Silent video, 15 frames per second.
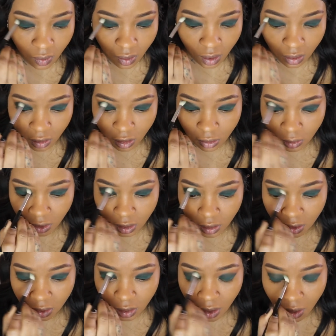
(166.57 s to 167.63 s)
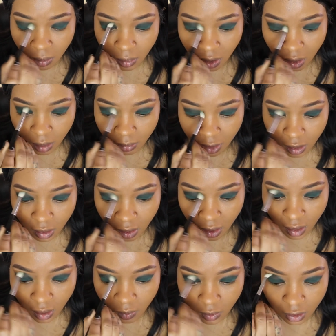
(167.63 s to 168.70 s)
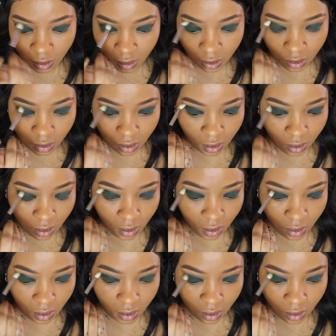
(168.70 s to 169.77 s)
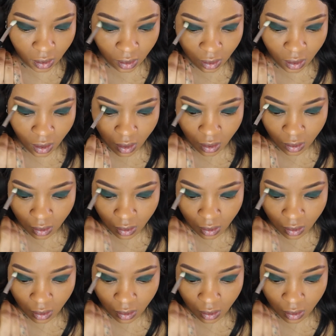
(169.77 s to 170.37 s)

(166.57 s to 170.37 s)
And I'm also going to take another brush, a pointed